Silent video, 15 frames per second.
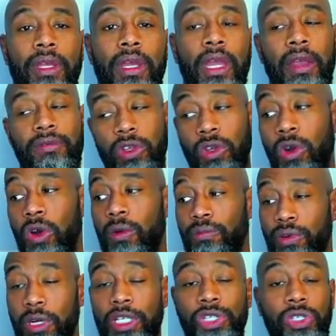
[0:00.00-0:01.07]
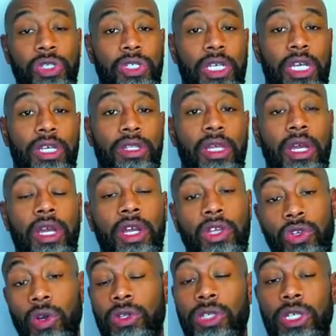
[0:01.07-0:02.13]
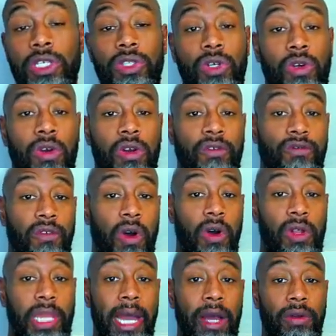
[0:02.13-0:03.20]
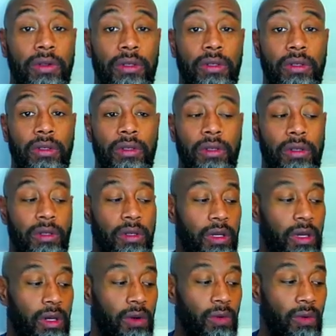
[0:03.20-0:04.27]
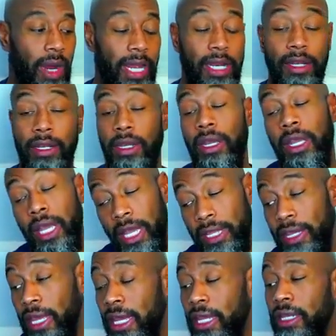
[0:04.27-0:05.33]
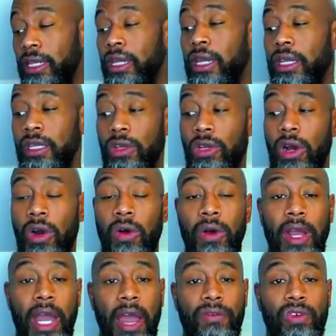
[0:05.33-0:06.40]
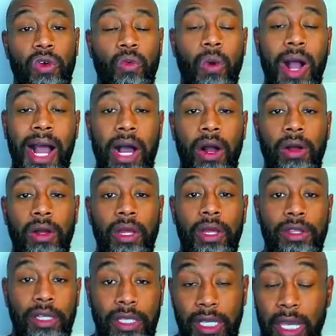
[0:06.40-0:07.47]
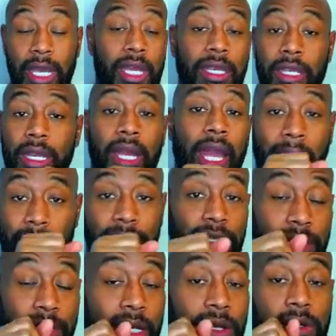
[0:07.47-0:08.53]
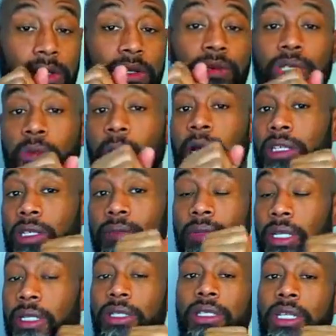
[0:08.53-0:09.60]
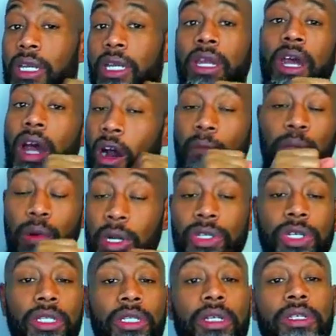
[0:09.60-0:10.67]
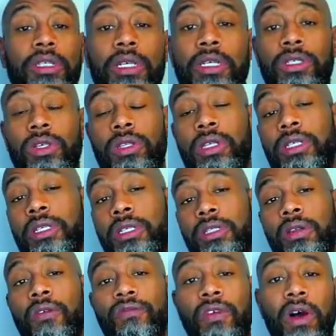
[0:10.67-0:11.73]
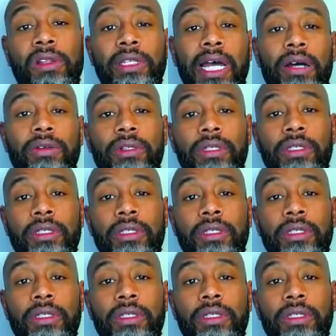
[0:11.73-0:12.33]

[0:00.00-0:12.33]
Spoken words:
If you don't brush your teeth are going to fall out. Right? And then, after a while, the kid has to take on the responsibility of brushing their teeth so their teeth don't fall out.